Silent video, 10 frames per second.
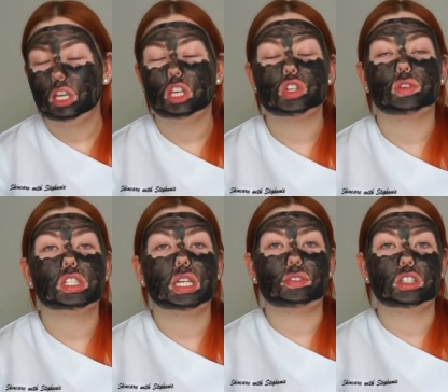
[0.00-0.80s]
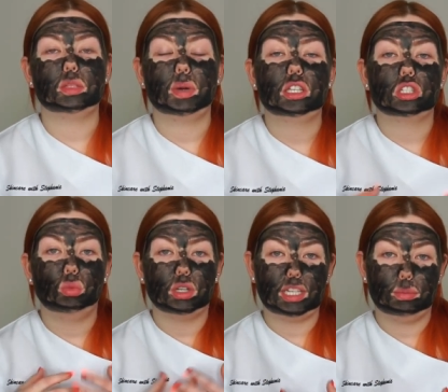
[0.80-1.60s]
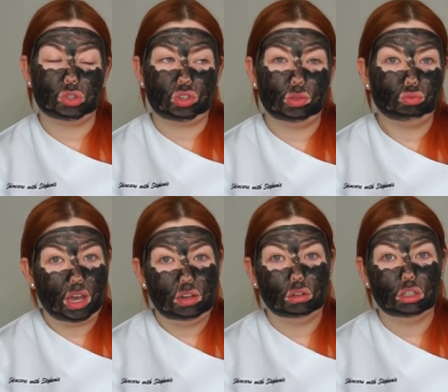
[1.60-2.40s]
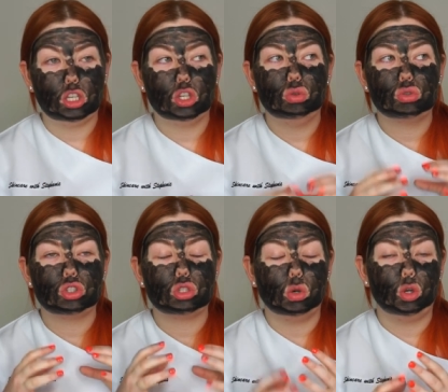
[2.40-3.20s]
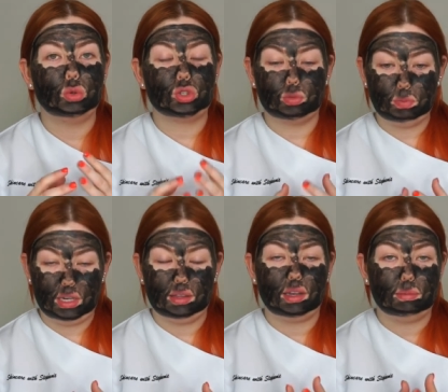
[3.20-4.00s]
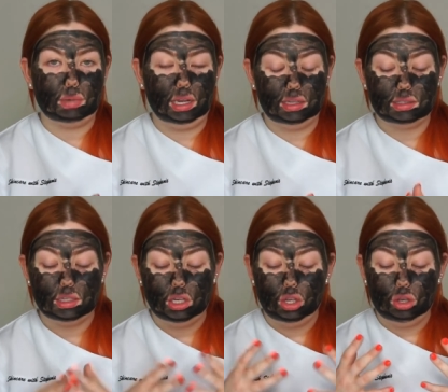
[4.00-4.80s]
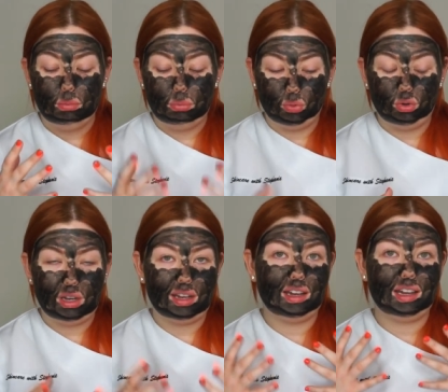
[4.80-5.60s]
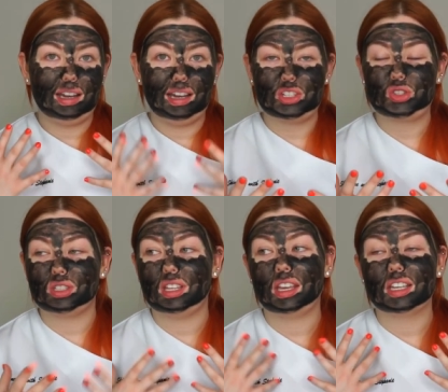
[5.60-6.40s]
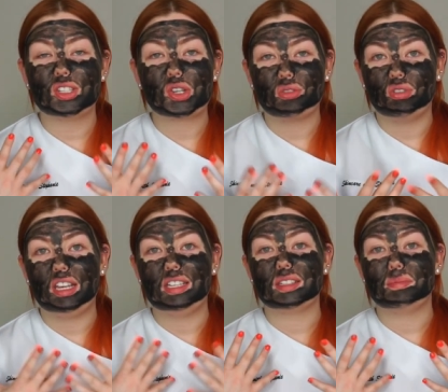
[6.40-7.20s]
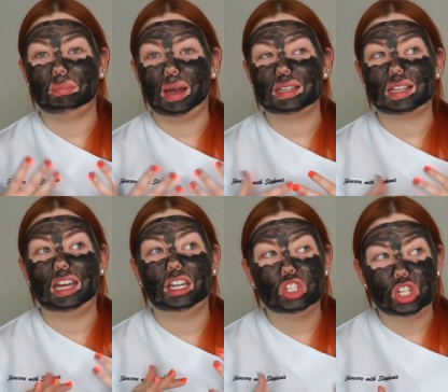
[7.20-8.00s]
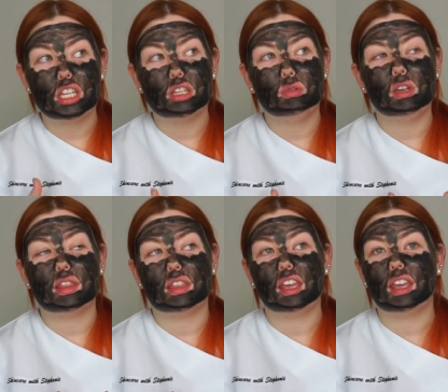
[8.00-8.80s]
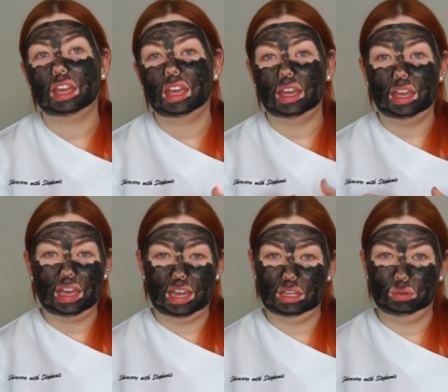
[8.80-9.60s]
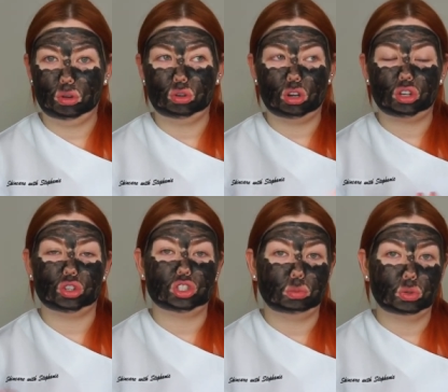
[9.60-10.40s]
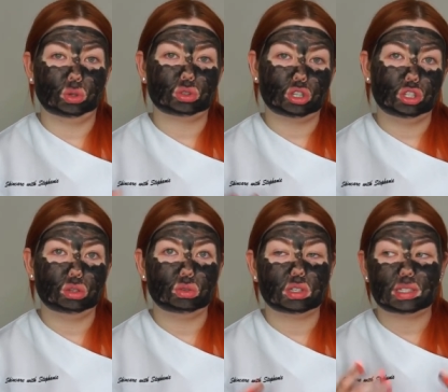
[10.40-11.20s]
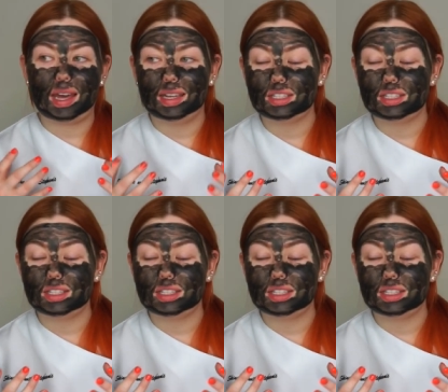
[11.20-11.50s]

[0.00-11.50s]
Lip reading: You obviously have to depend on what type of strength of retinol you're using, so always just bear that in mind. But I just think it's a great mask, and I genuinely think anyone across the board can use it.